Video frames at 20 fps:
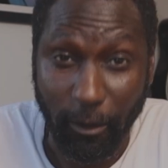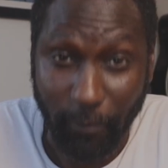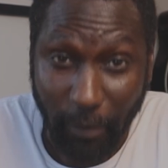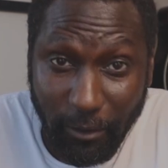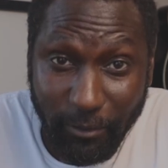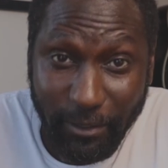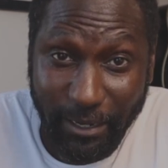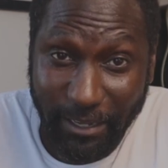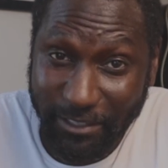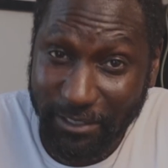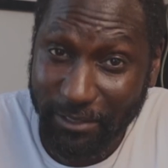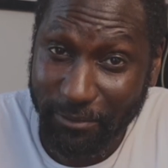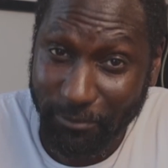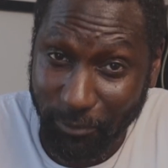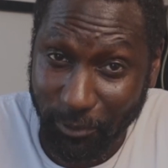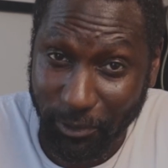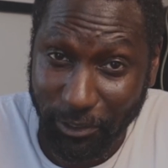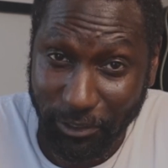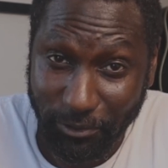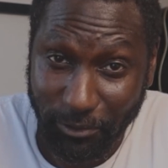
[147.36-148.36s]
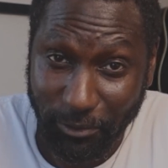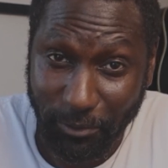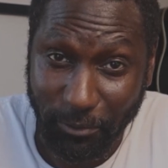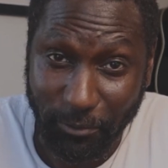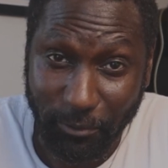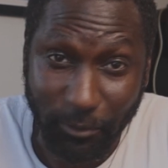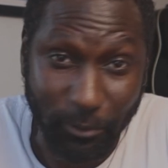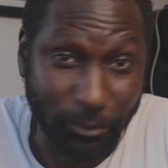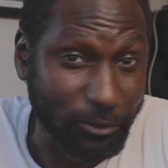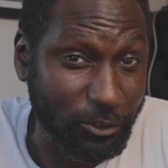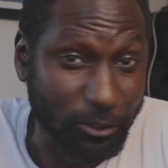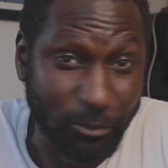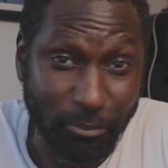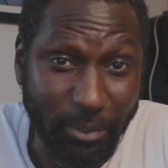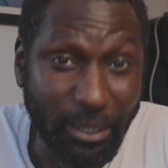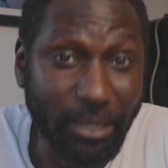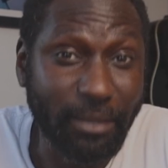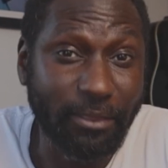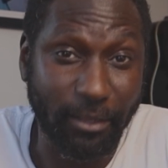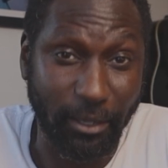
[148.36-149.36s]
Around 1942, there was this
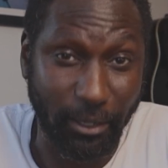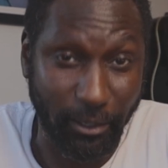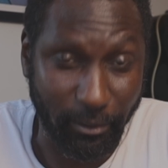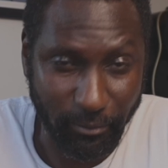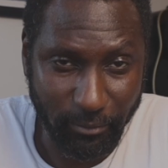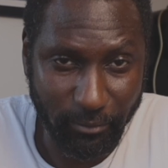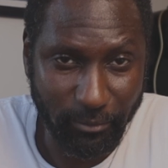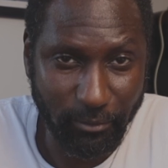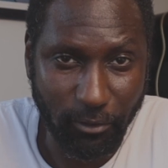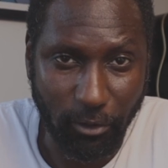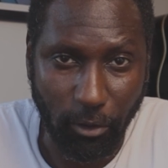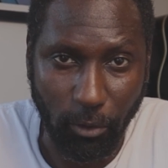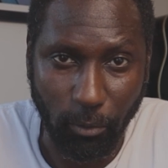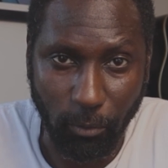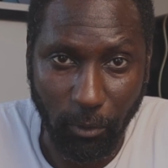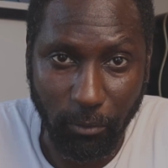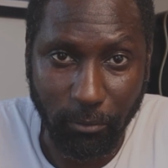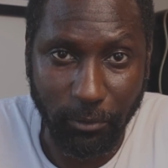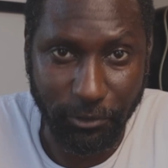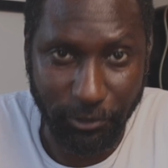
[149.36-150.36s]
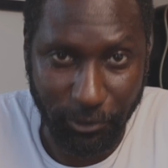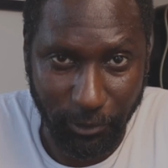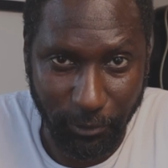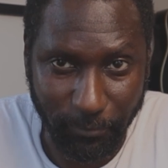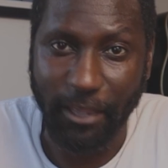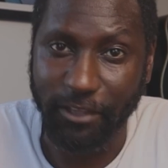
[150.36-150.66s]
big thing called World War II.